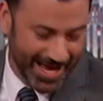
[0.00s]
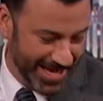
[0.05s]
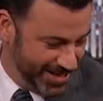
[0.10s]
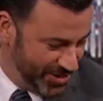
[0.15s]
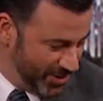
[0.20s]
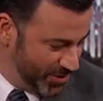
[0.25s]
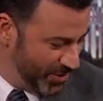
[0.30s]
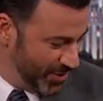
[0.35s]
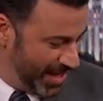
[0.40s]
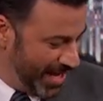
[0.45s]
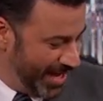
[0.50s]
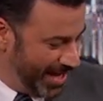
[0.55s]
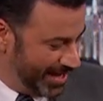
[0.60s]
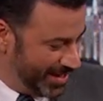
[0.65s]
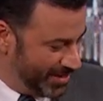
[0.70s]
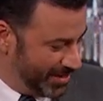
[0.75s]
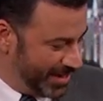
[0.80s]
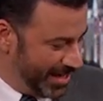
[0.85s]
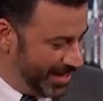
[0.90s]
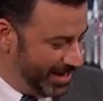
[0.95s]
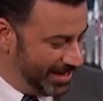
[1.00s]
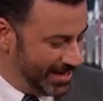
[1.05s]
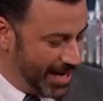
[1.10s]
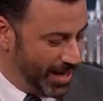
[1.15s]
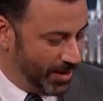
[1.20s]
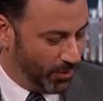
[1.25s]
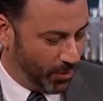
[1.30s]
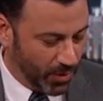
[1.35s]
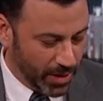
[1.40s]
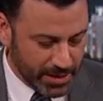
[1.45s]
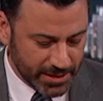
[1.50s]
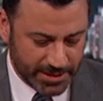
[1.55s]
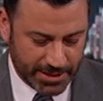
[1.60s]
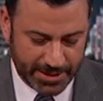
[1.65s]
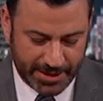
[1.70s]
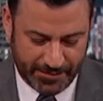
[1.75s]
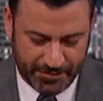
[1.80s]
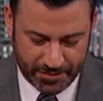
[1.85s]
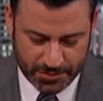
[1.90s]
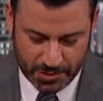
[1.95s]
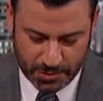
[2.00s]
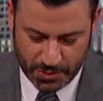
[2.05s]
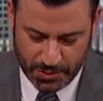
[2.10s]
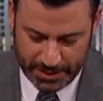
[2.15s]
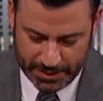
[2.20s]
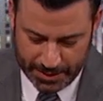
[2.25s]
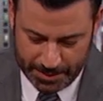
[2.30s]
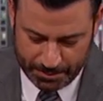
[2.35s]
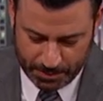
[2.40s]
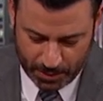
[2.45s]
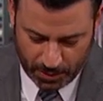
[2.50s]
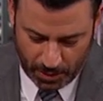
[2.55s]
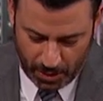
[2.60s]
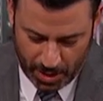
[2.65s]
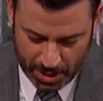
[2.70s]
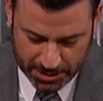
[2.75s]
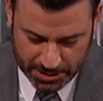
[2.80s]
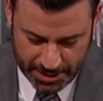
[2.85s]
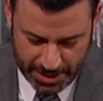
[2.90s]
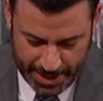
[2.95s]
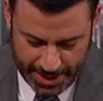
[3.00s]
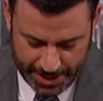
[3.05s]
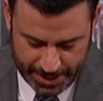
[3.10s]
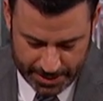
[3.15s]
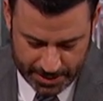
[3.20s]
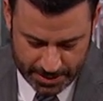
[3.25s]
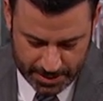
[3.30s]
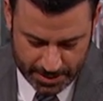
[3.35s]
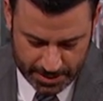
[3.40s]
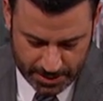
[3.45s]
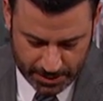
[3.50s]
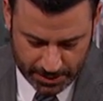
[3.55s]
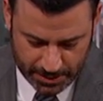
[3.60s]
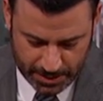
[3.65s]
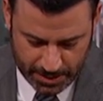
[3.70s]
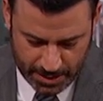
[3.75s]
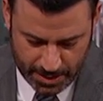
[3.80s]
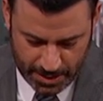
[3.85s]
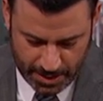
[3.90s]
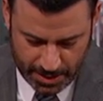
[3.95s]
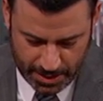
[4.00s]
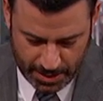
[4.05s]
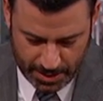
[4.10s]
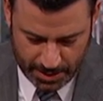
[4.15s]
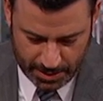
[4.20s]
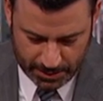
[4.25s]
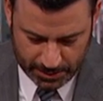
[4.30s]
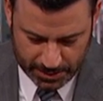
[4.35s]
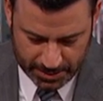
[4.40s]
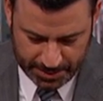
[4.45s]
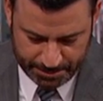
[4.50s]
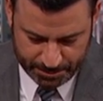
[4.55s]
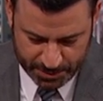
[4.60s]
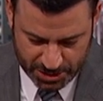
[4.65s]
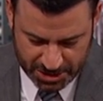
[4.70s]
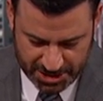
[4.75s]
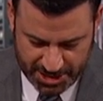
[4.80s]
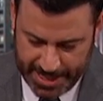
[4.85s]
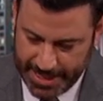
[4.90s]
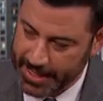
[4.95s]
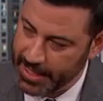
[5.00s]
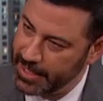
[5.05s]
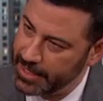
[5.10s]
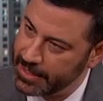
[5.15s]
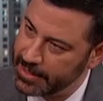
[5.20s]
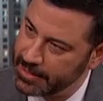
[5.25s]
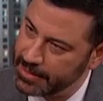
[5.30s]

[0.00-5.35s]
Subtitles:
I do, yeah. You get. Now, what is the difference between lip gloss and lipstick?